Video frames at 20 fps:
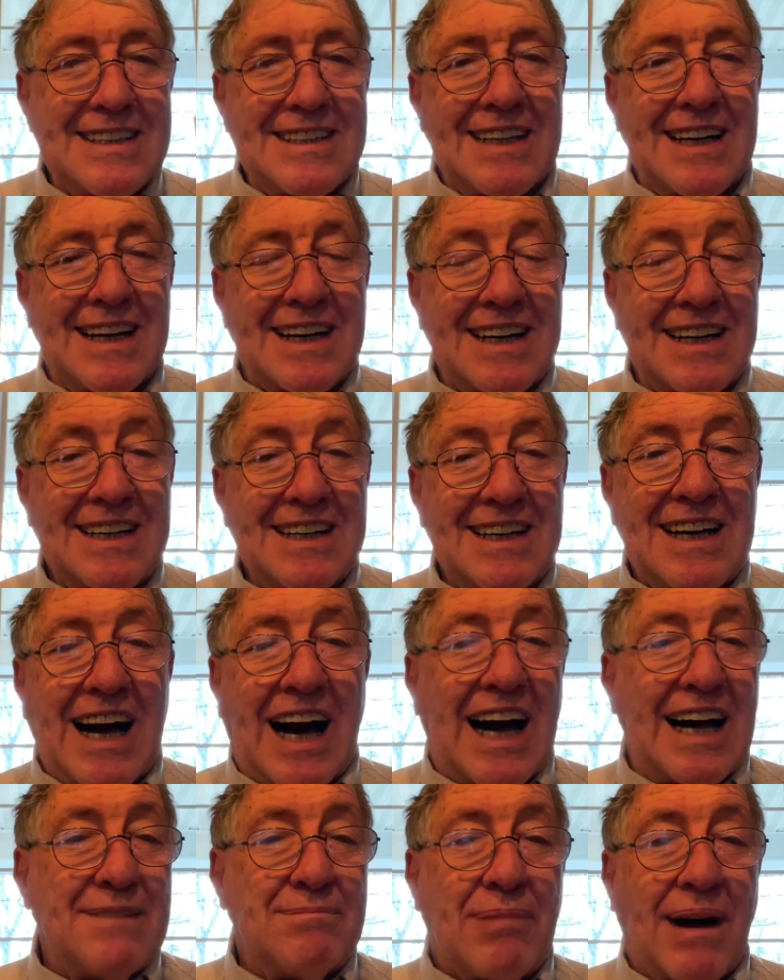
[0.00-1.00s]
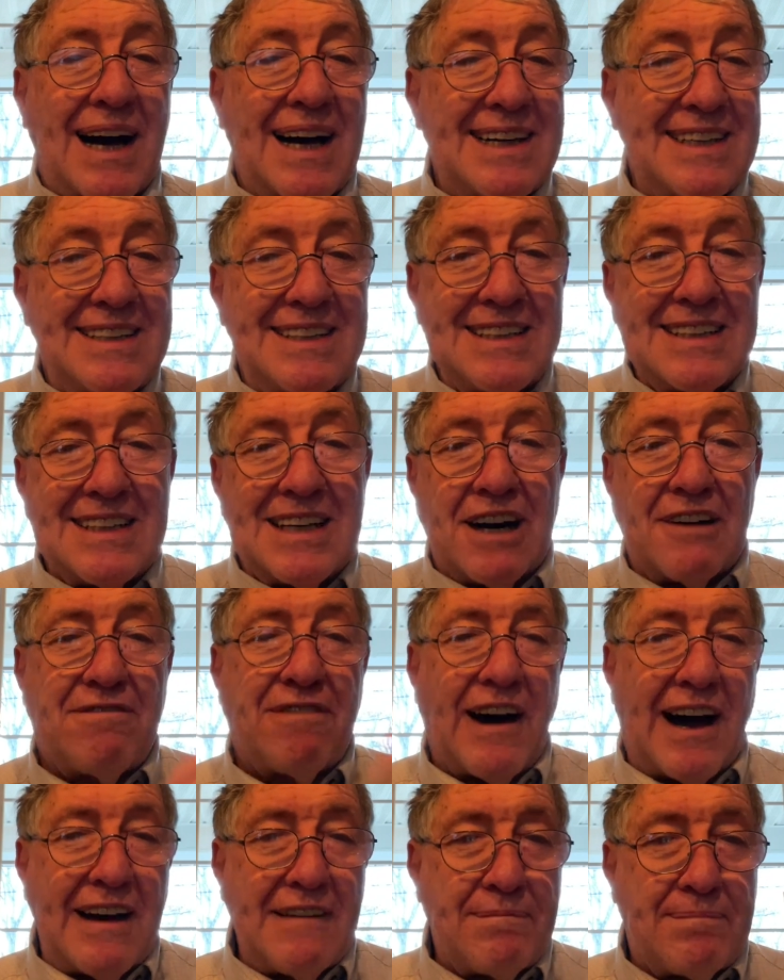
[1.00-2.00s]
Uh, I buy a
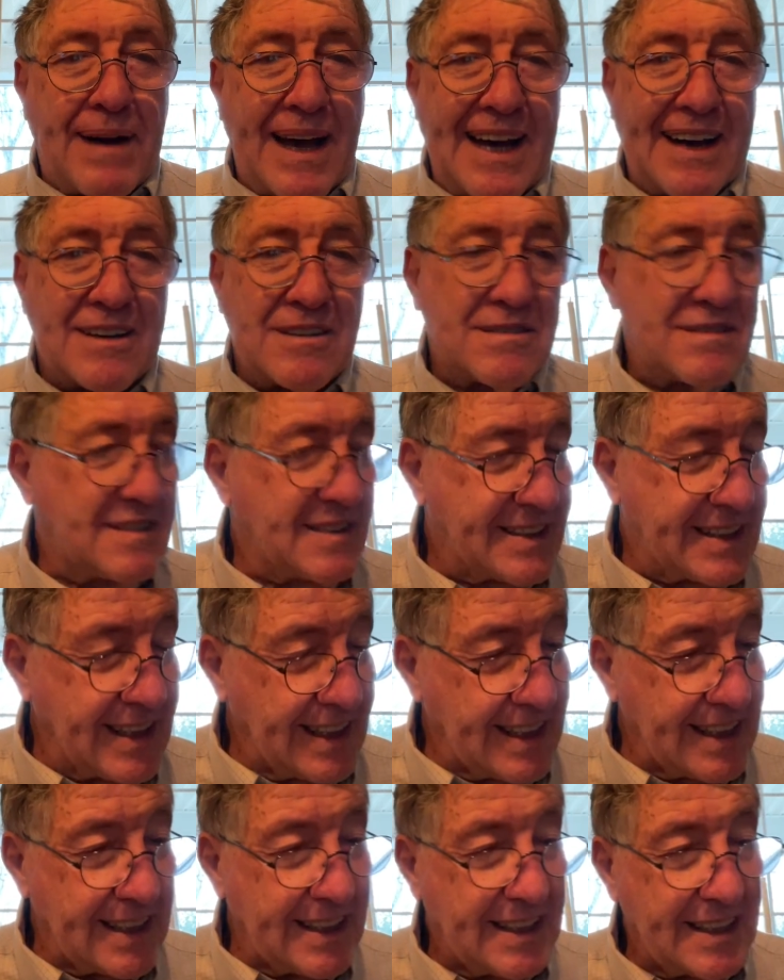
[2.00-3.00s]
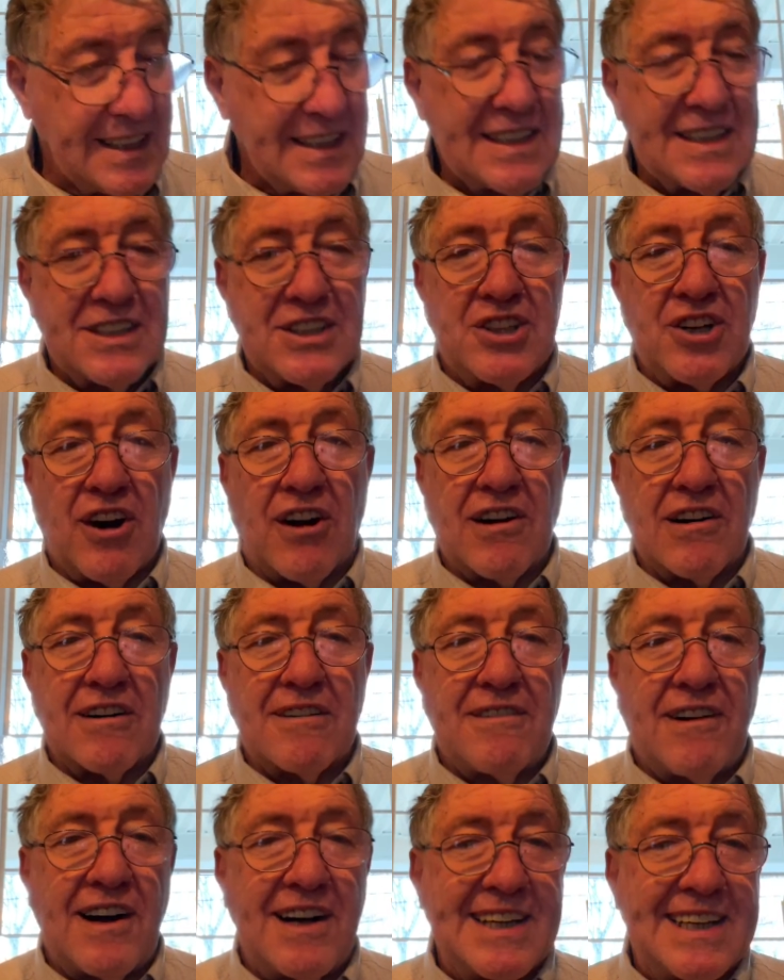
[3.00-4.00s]
five pound uh, jar
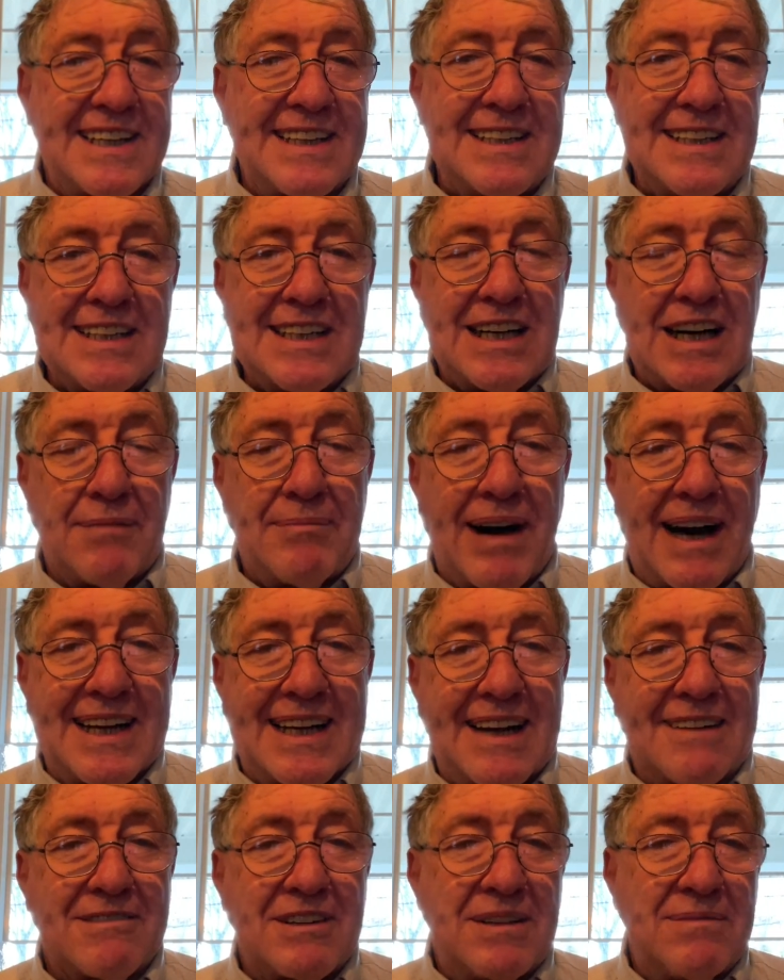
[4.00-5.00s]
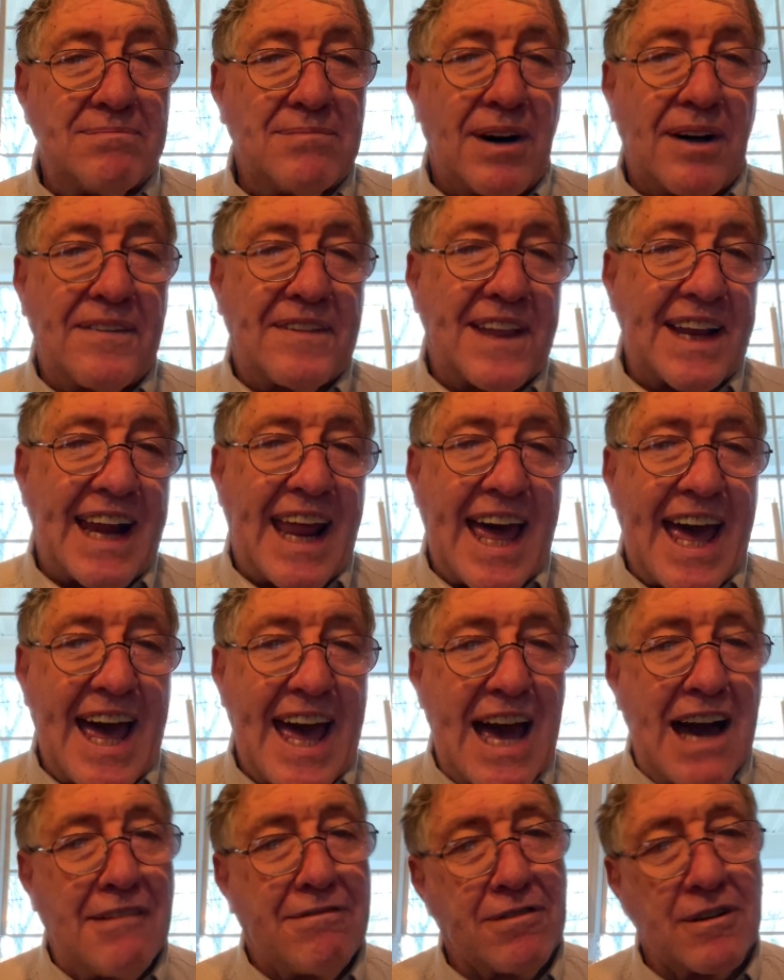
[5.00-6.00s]
of honey about every month and a
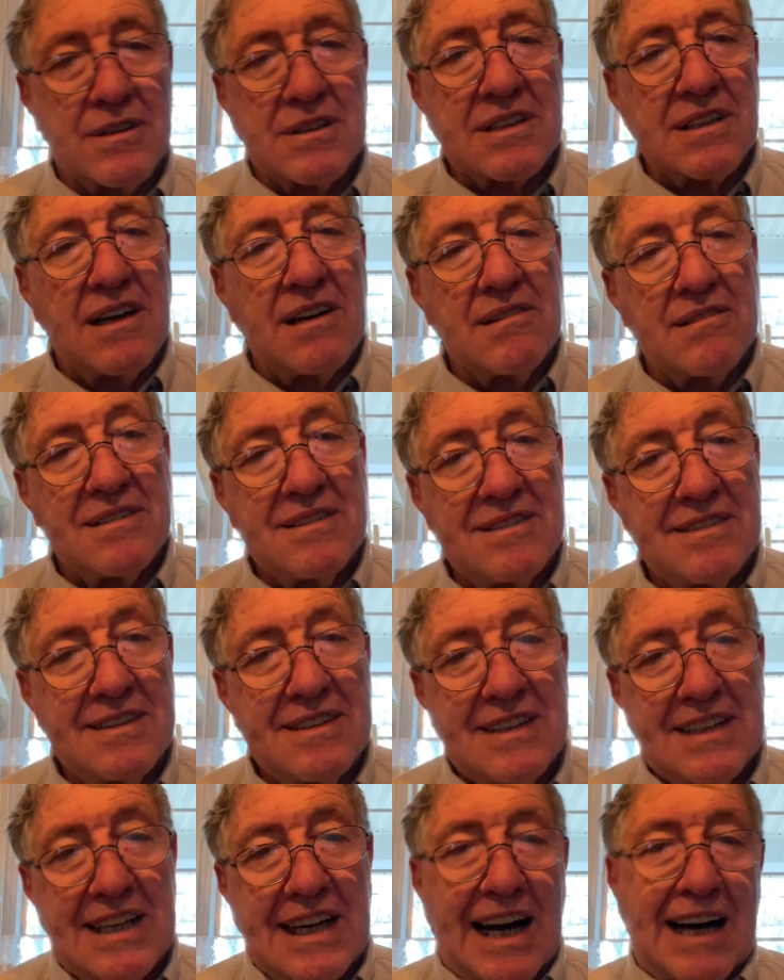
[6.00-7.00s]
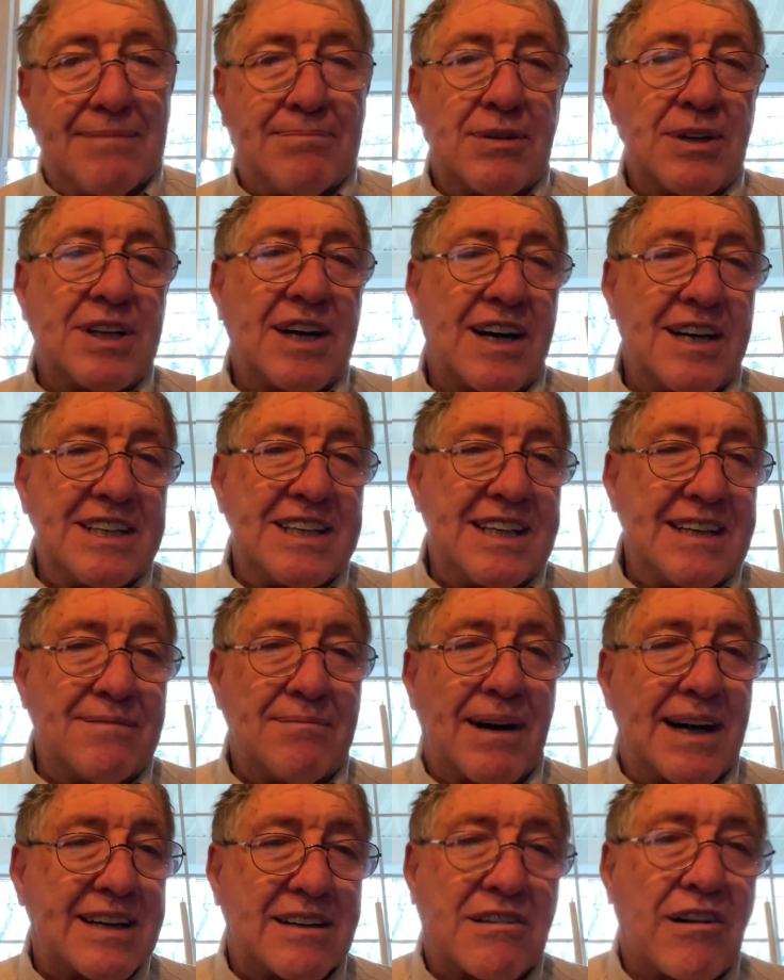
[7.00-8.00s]
half or so. I put honey in
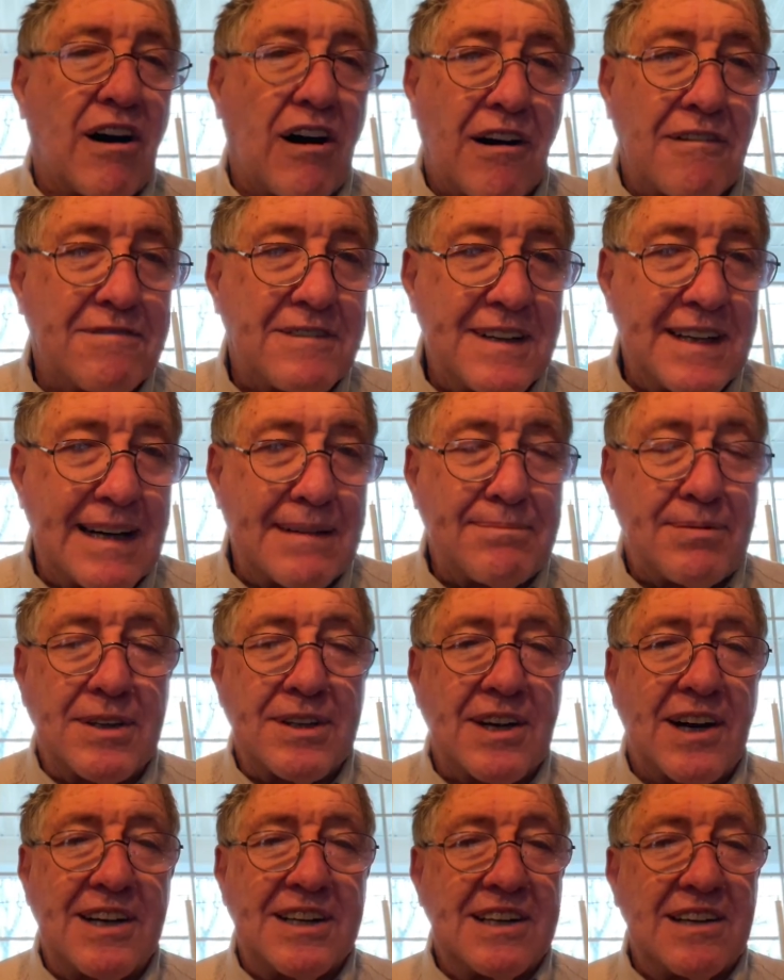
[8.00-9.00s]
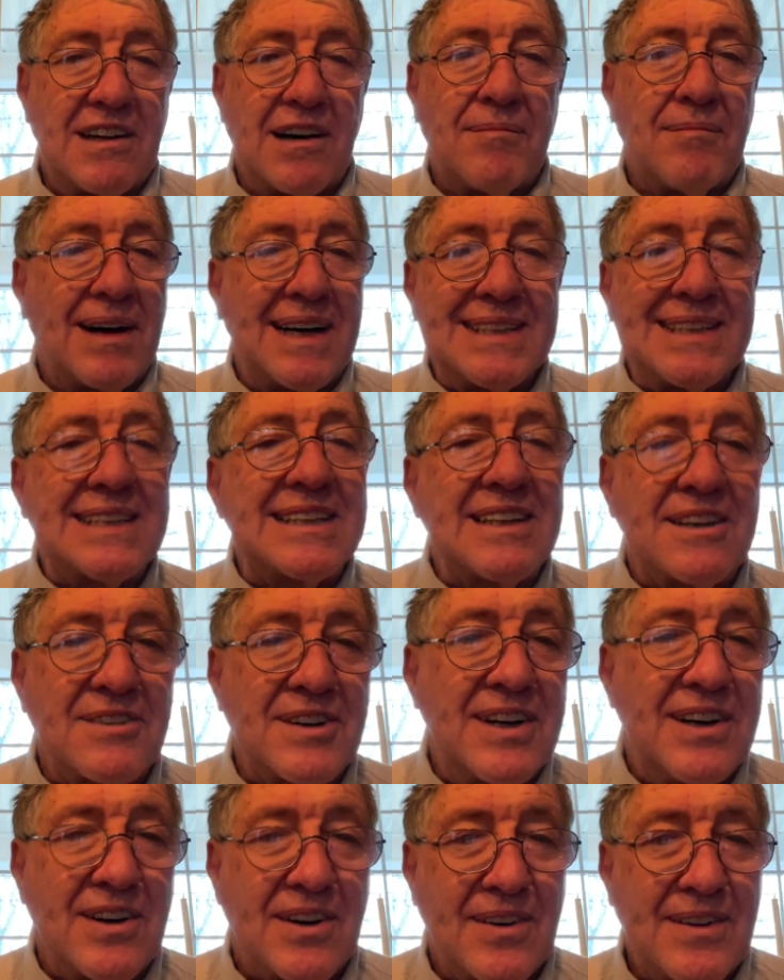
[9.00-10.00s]
my coffee. I put honey on my
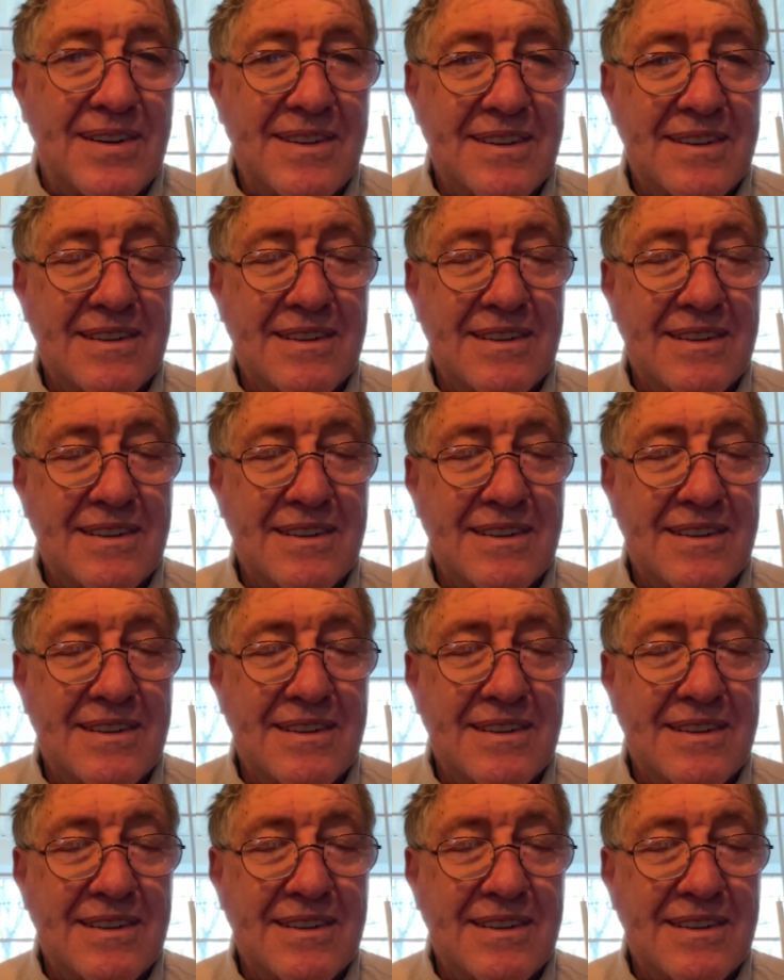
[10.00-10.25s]
cereal.